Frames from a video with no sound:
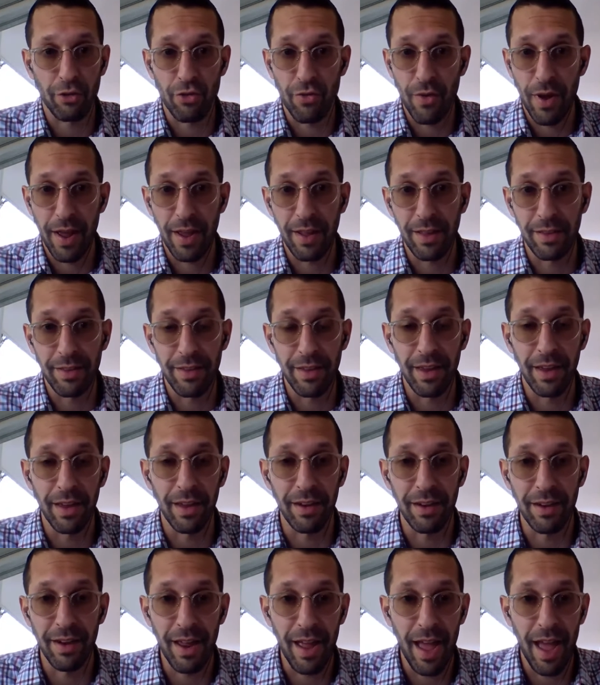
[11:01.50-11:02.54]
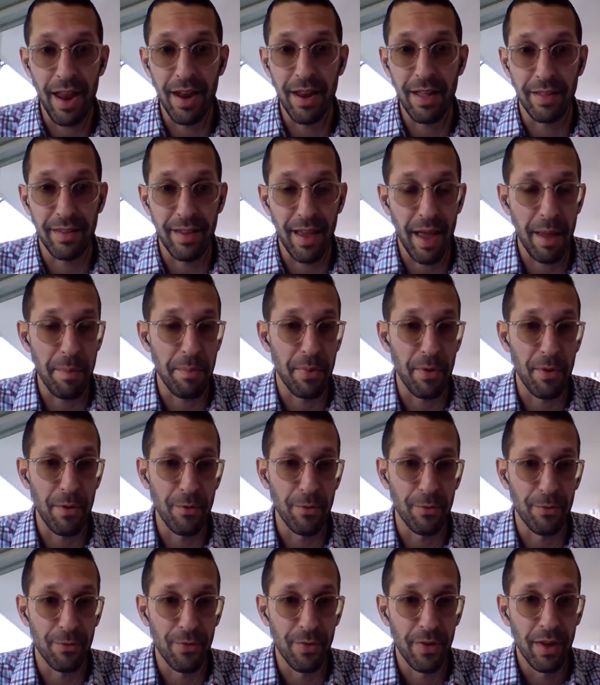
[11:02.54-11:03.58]
trained in any type
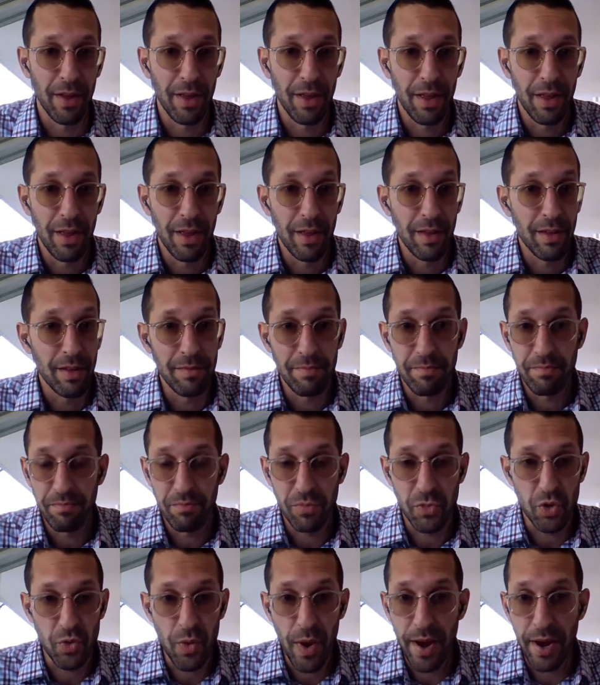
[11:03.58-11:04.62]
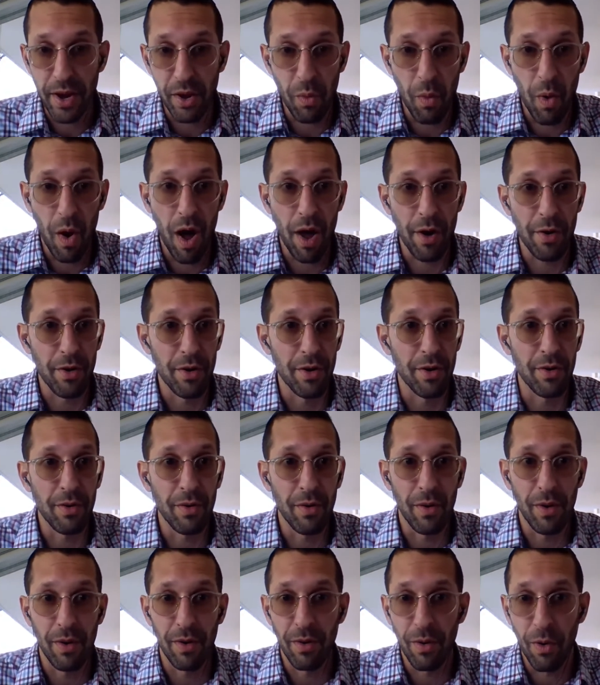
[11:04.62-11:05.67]
of treading water
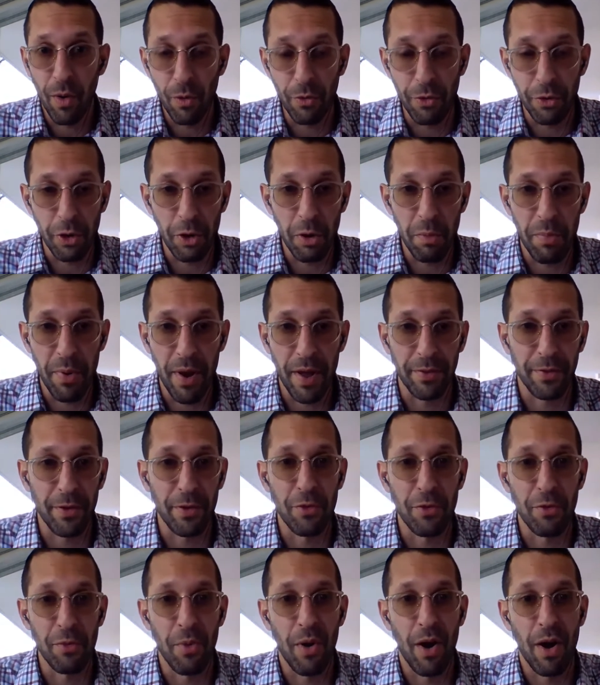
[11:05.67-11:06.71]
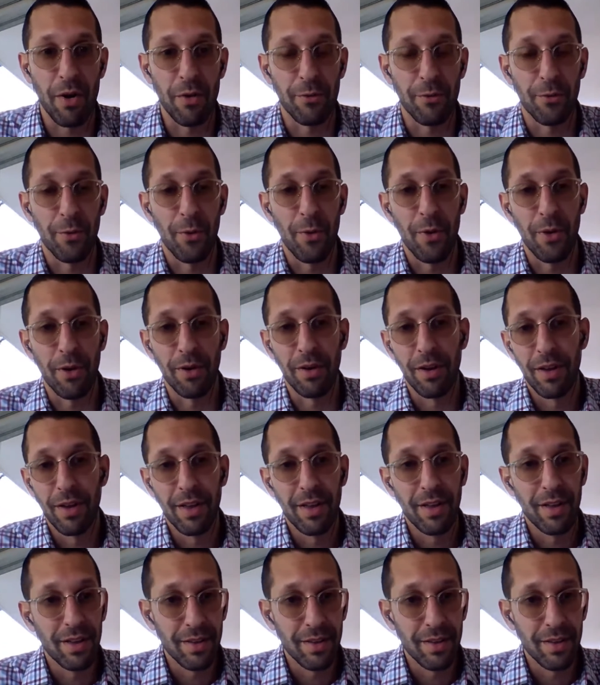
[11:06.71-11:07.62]
or holding your breath underwater for